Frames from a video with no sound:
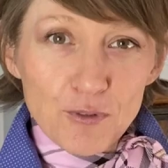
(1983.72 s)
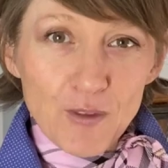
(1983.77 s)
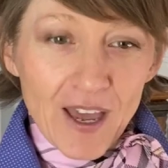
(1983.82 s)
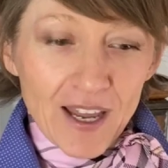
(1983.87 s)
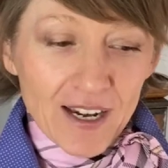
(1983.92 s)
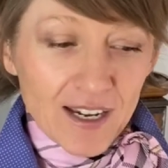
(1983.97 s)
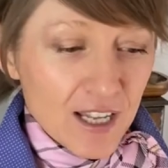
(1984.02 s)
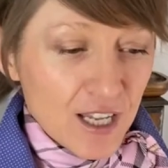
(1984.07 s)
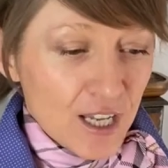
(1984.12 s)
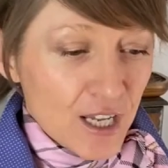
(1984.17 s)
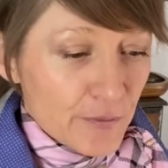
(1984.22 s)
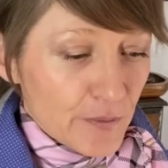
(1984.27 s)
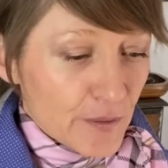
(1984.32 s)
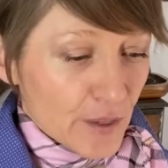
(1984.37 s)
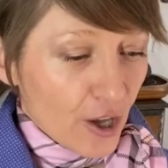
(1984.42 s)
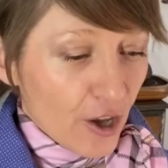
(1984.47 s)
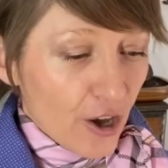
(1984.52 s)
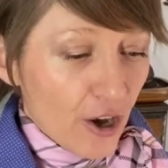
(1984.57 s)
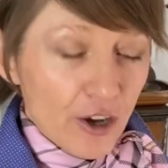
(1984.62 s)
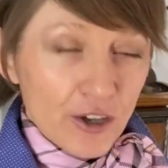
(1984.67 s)
that. The
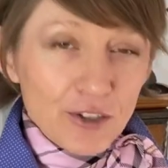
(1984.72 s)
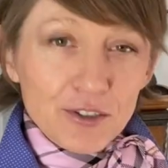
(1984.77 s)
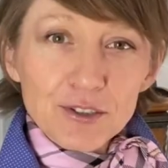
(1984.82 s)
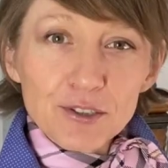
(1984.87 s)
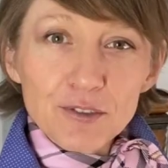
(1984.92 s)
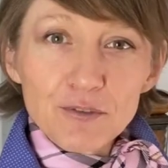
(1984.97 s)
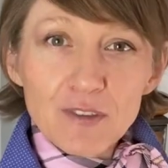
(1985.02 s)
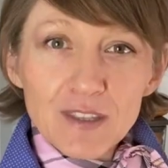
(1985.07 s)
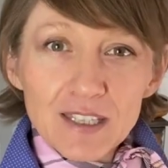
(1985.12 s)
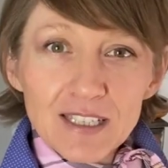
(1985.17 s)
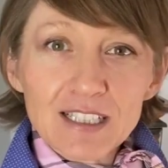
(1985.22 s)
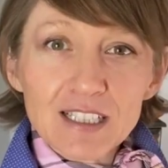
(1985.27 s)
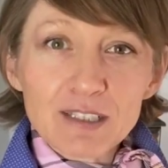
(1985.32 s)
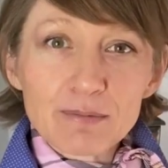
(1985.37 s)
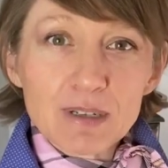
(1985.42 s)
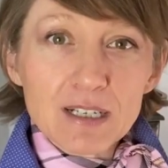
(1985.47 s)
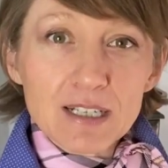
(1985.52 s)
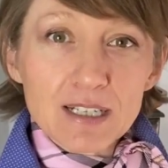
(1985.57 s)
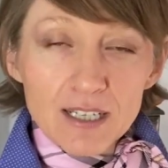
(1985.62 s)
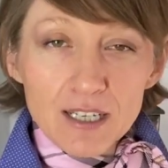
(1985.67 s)
cost of these
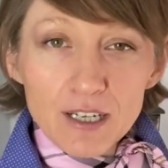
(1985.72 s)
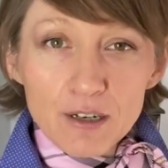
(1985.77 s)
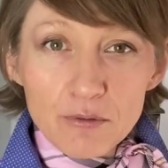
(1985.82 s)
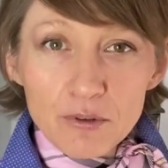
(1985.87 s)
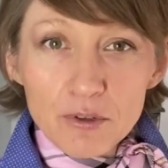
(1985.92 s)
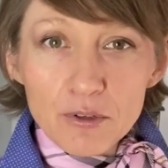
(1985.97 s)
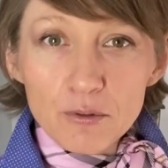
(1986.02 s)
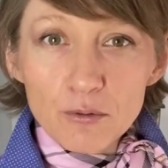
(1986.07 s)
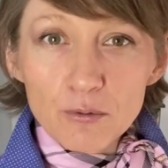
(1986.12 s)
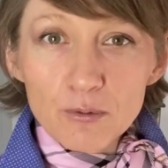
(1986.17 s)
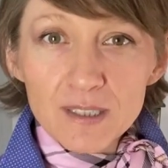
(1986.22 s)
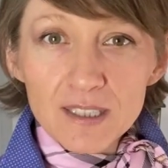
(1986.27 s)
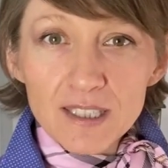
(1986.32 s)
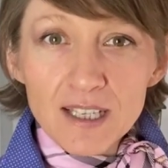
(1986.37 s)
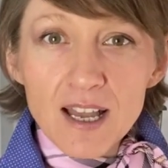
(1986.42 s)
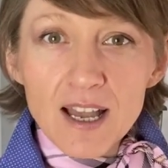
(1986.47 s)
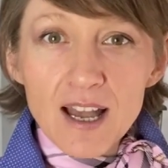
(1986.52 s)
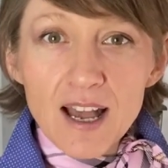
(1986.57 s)
materials,